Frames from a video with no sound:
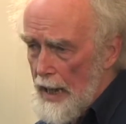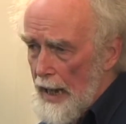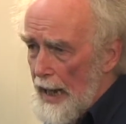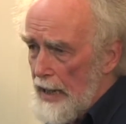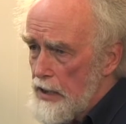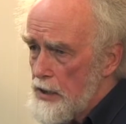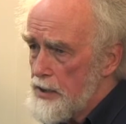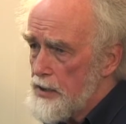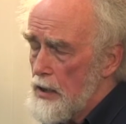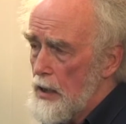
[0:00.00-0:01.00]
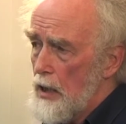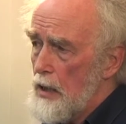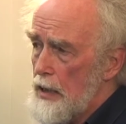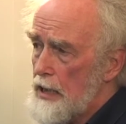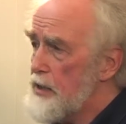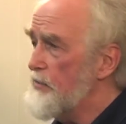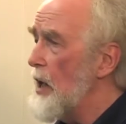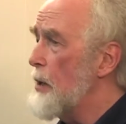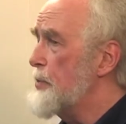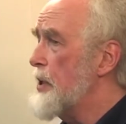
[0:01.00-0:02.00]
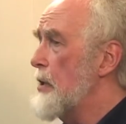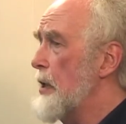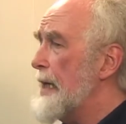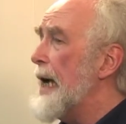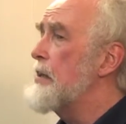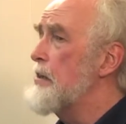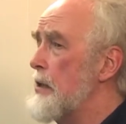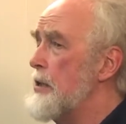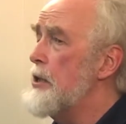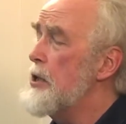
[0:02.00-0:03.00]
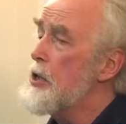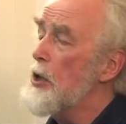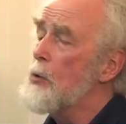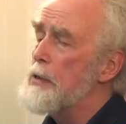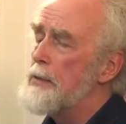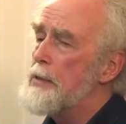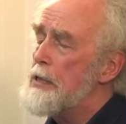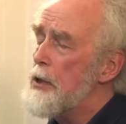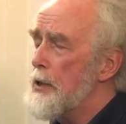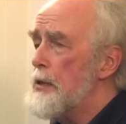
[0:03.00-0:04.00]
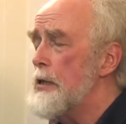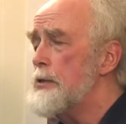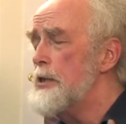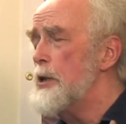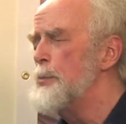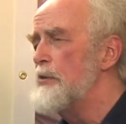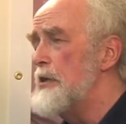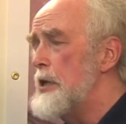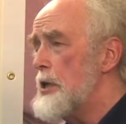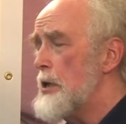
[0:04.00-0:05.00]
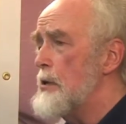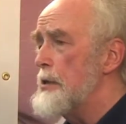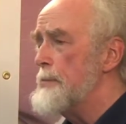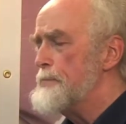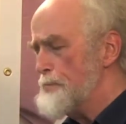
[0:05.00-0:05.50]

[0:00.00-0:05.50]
And he developed a cancer in his shoulder. He'd got a tumour in his shoulder.